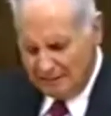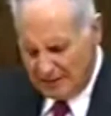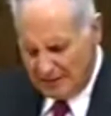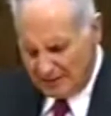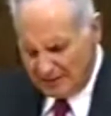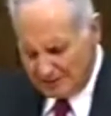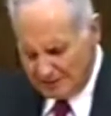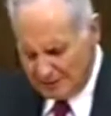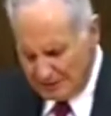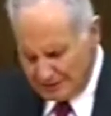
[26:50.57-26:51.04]

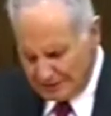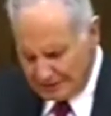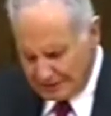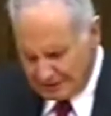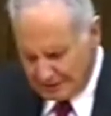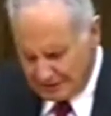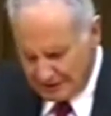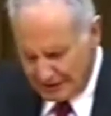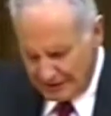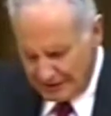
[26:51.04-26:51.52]
Father, in
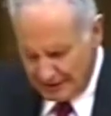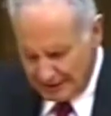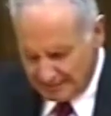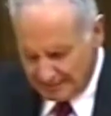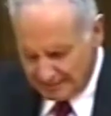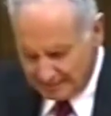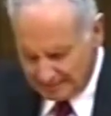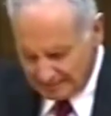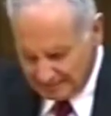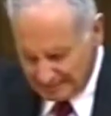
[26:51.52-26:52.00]
Jesus'
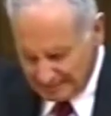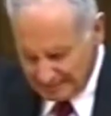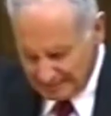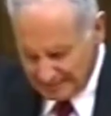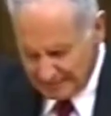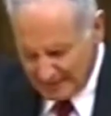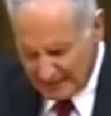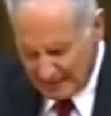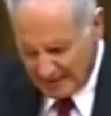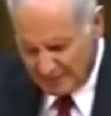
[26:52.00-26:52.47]
name,
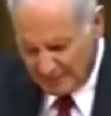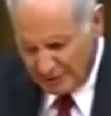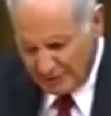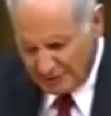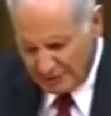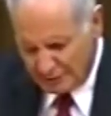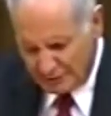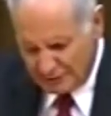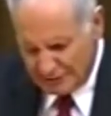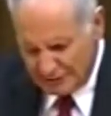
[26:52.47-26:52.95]
I
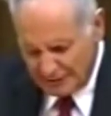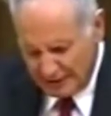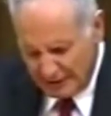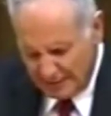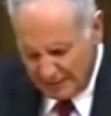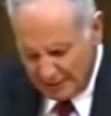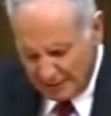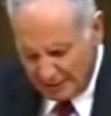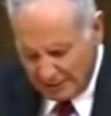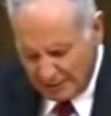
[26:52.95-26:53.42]
preached what you
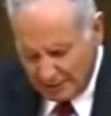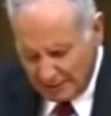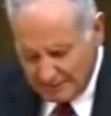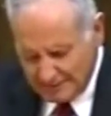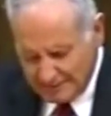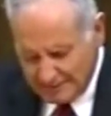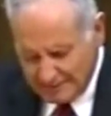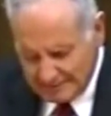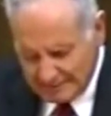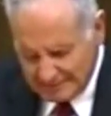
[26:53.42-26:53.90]
gave me, Lord.
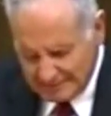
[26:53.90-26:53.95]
